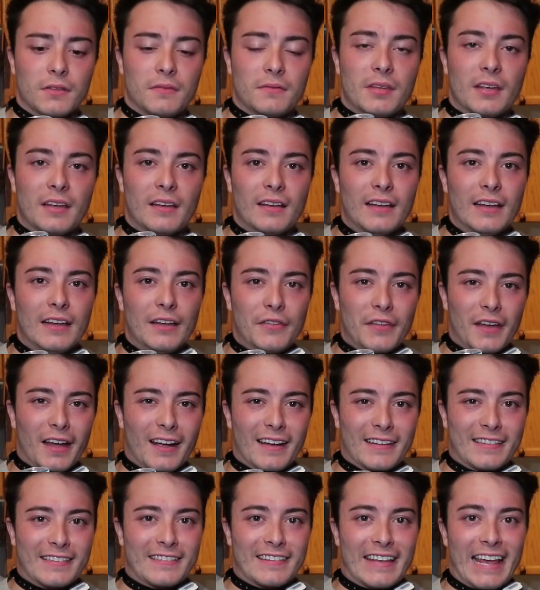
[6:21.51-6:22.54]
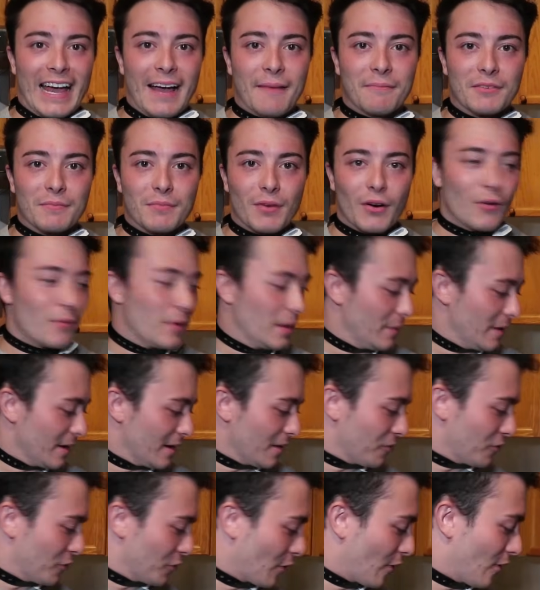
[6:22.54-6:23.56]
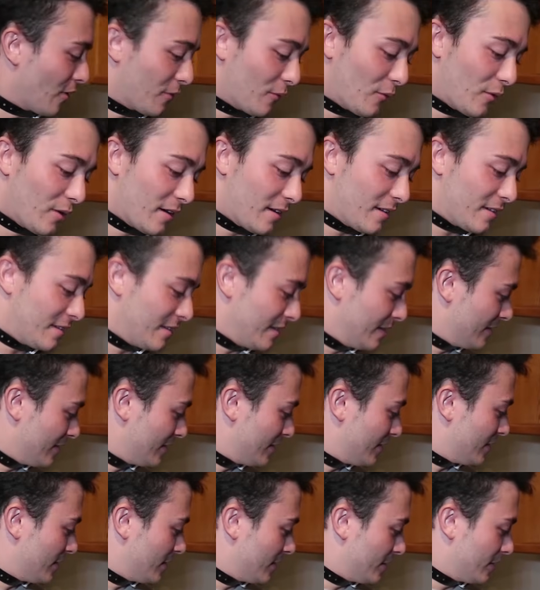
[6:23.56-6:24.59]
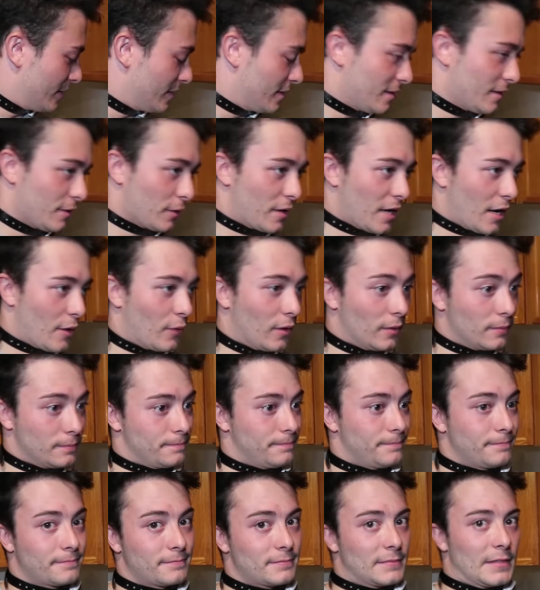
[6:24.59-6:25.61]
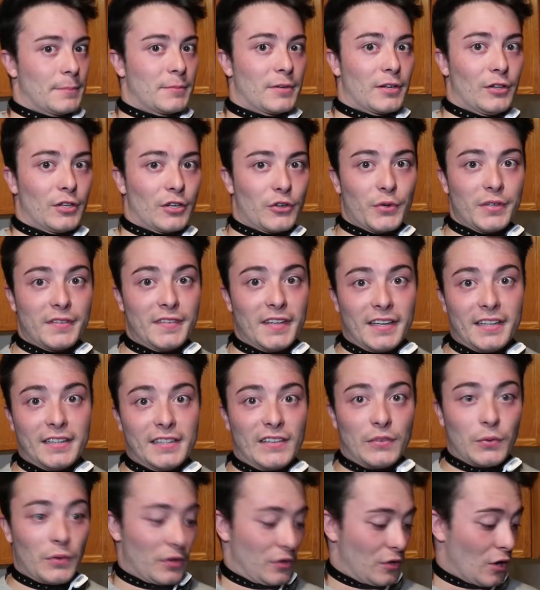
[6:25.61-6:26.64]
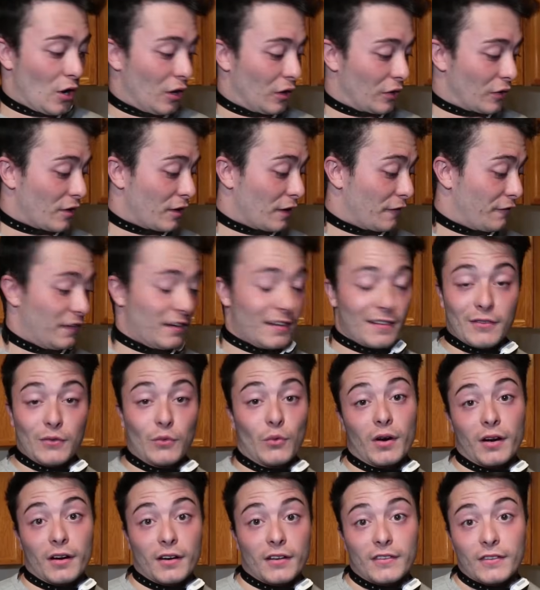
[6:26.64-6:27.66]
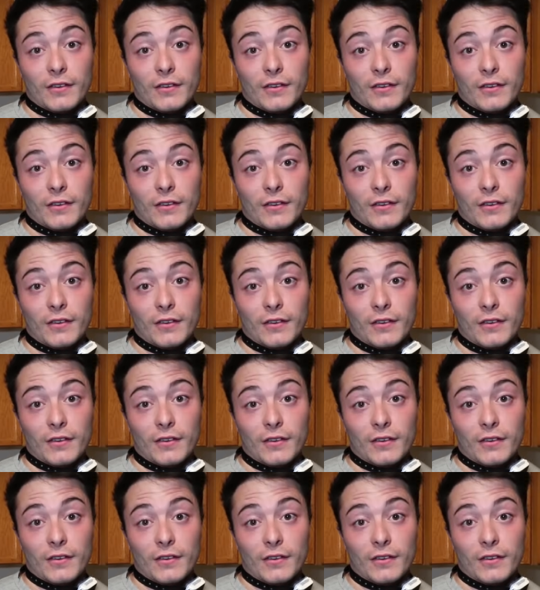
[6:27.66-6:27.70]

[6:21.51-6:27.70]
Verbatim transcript: I think I got scammed, bro. Maybe I got the wrong one. Just water. Okay, well, I'm gonna look ridiculous with a collar on if it doesn't work.